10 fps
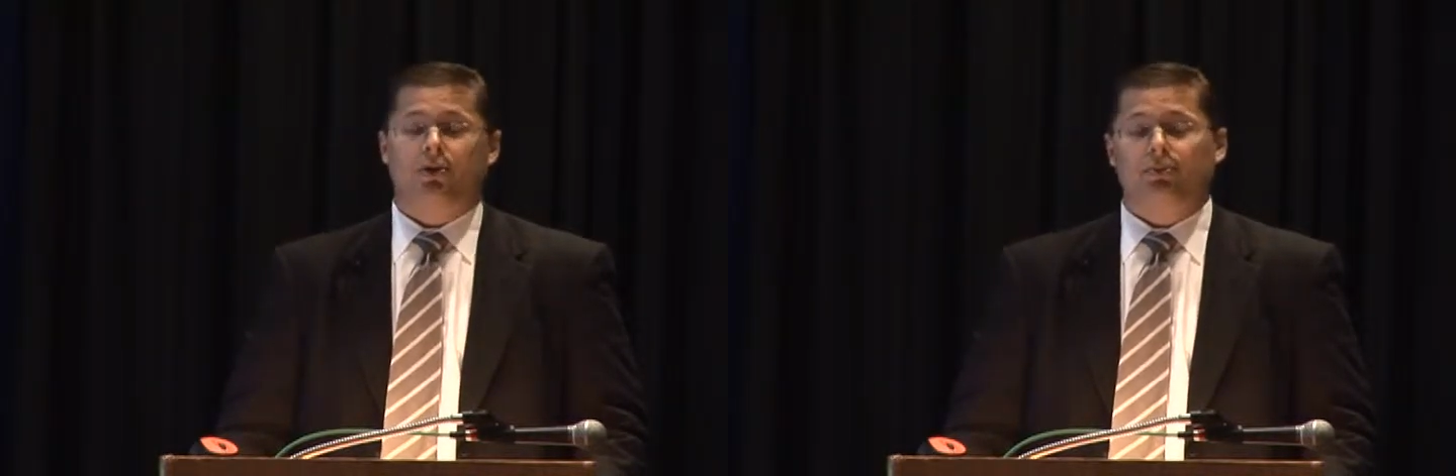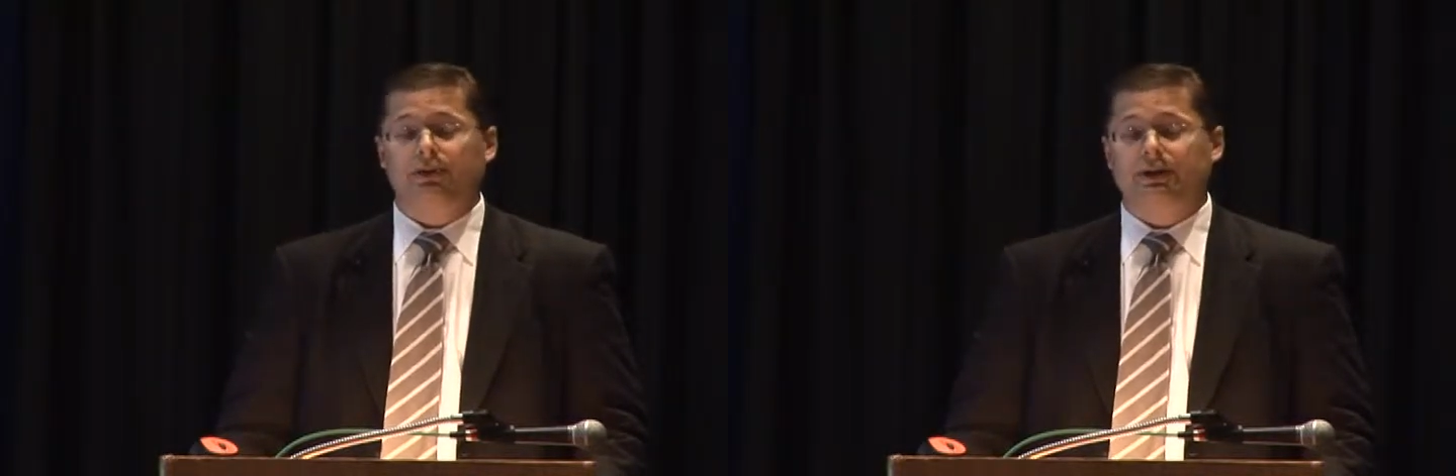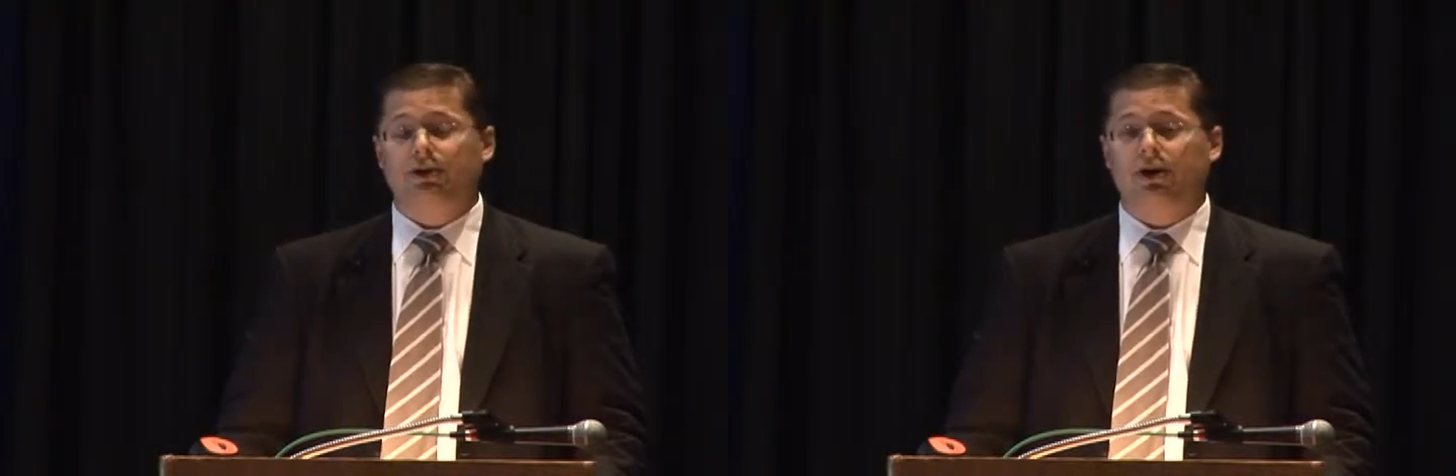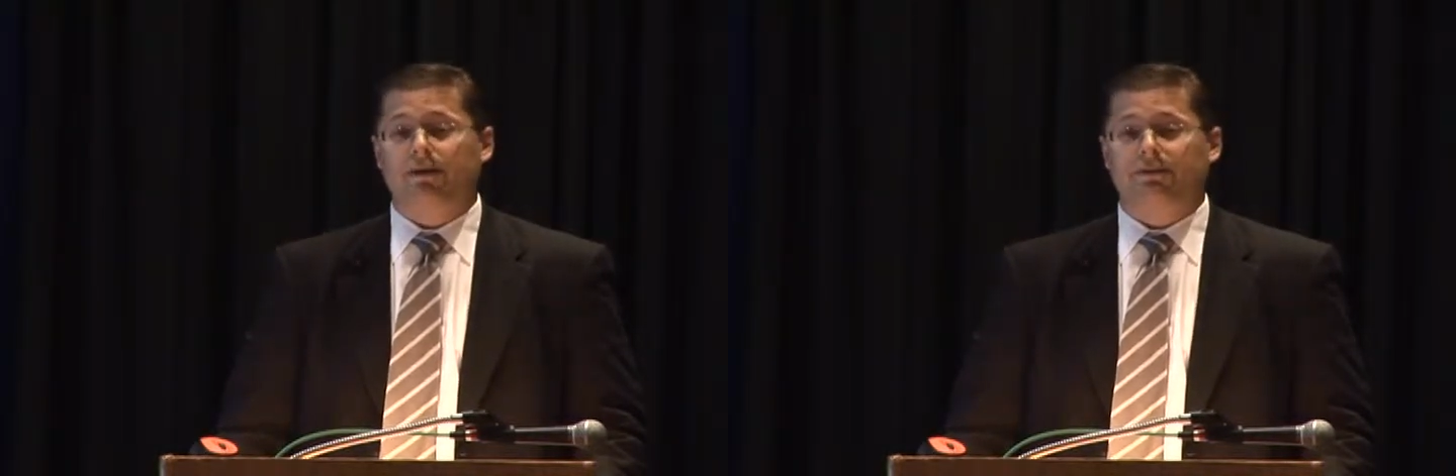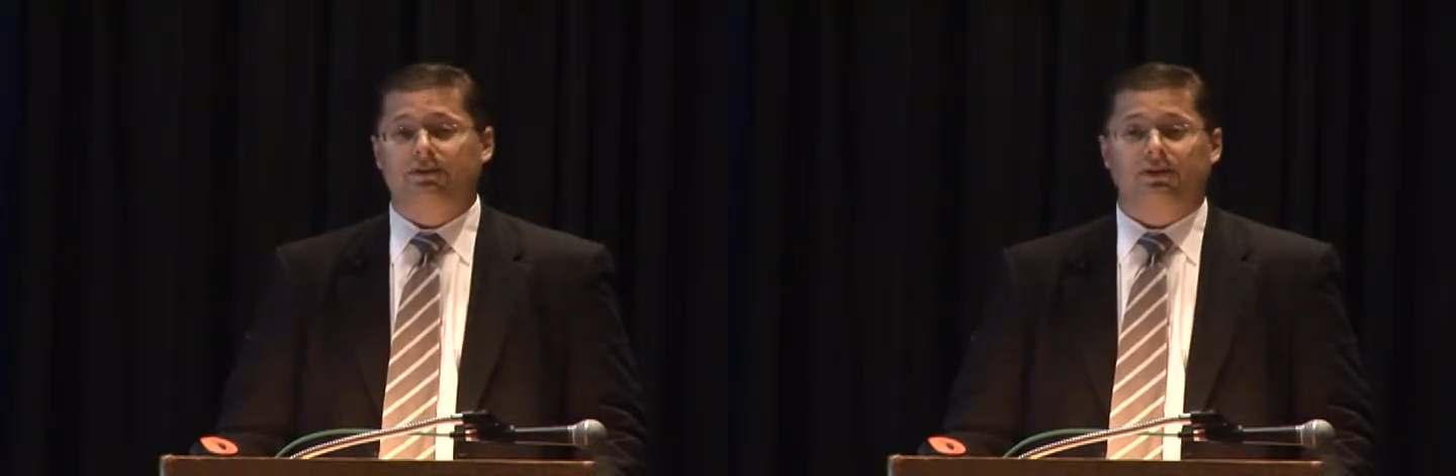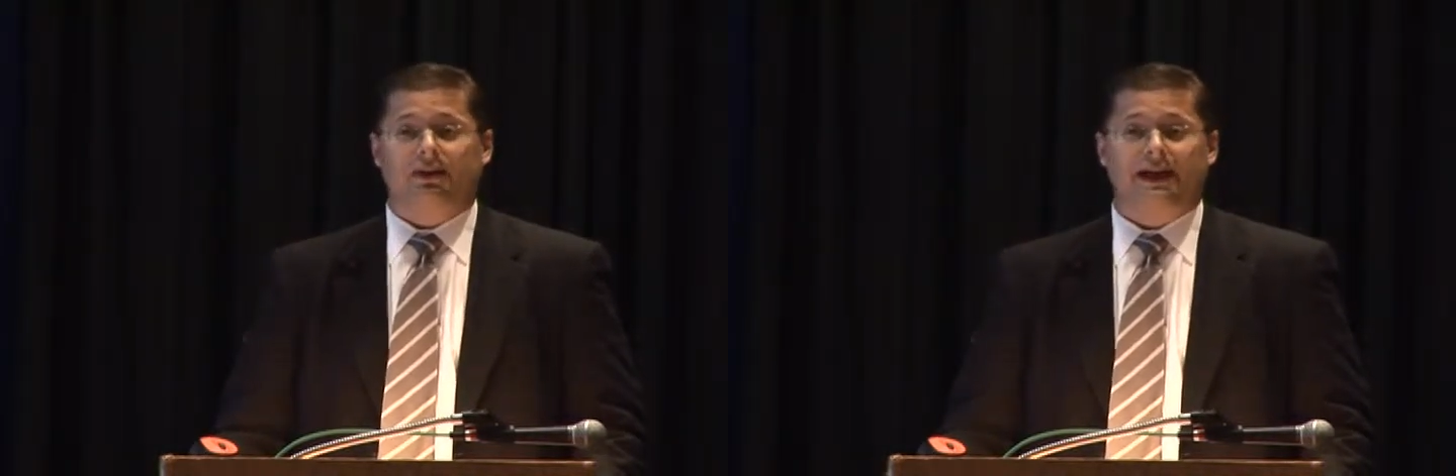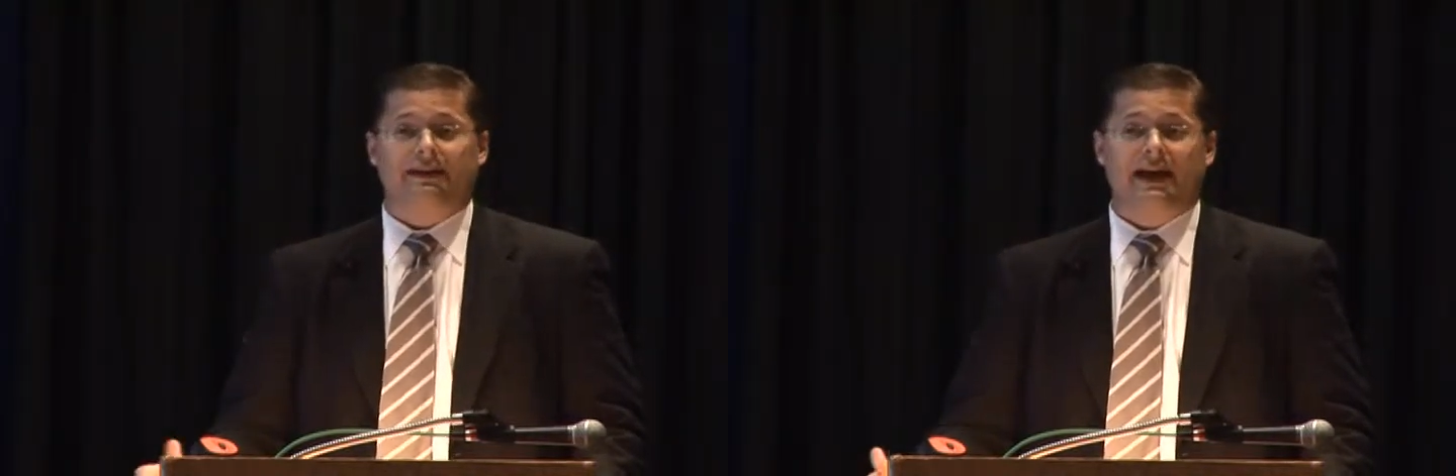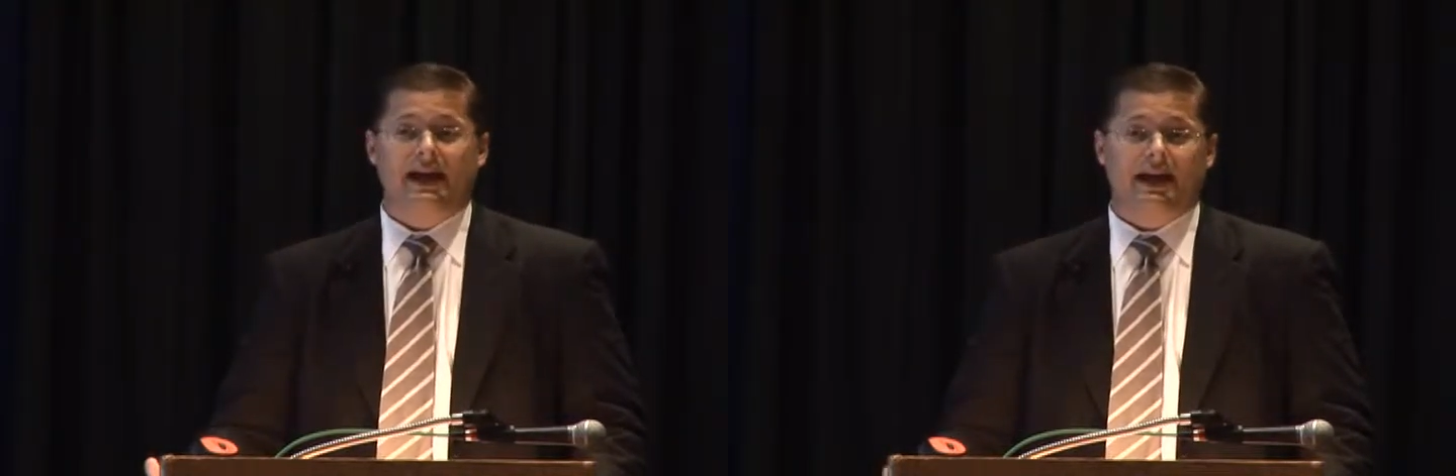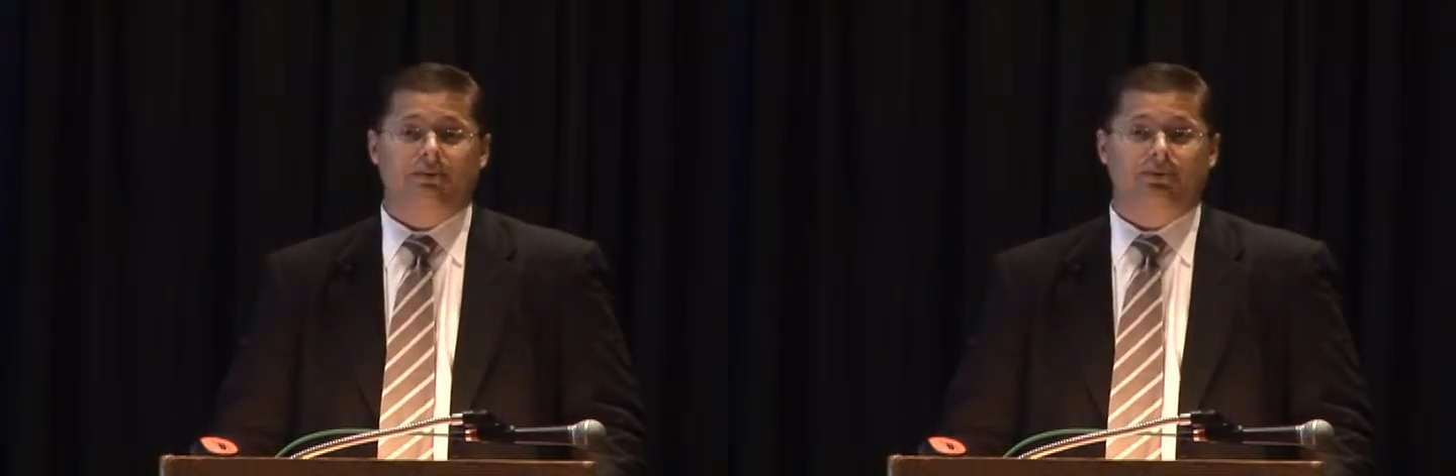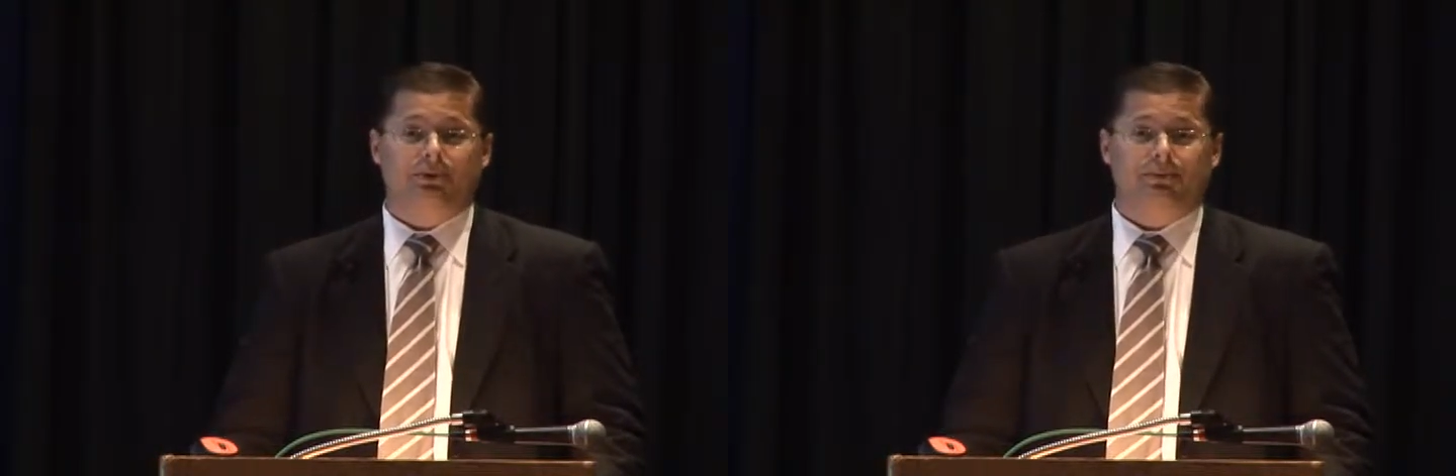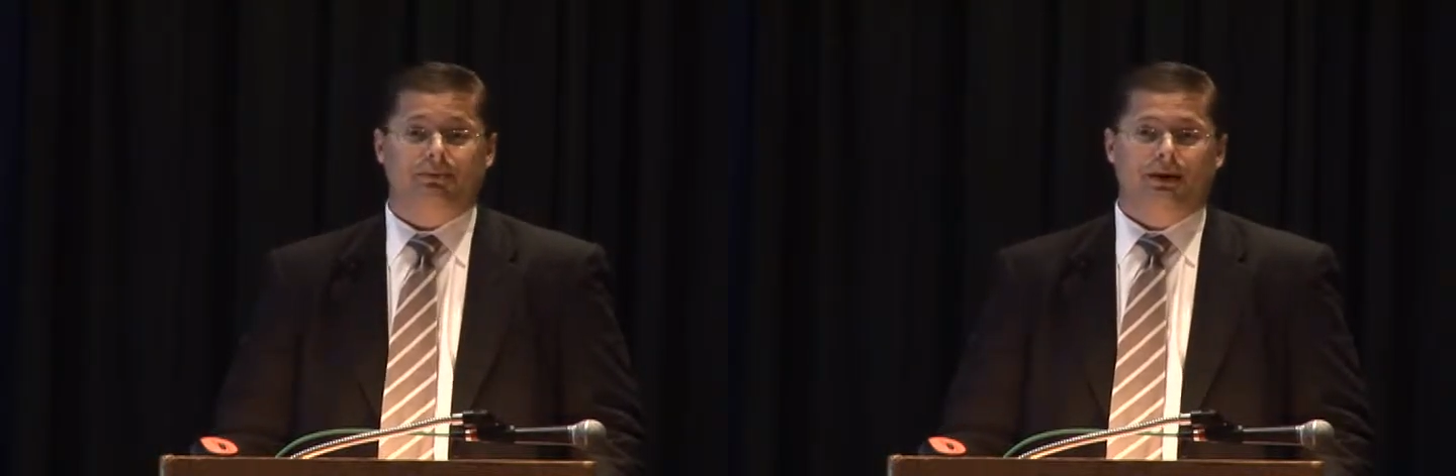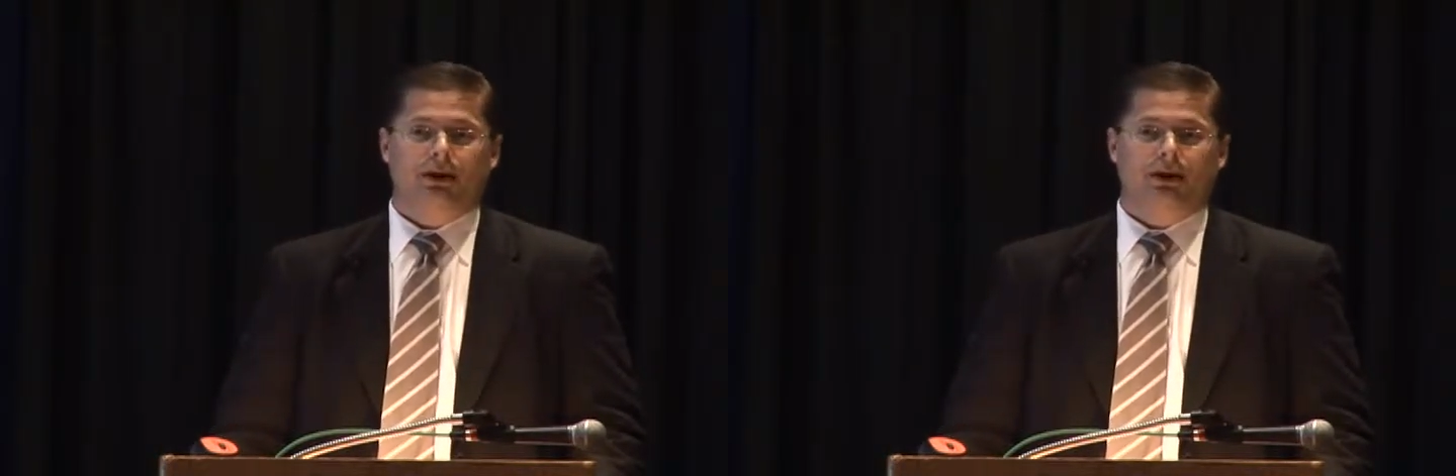really offers a lot of headroom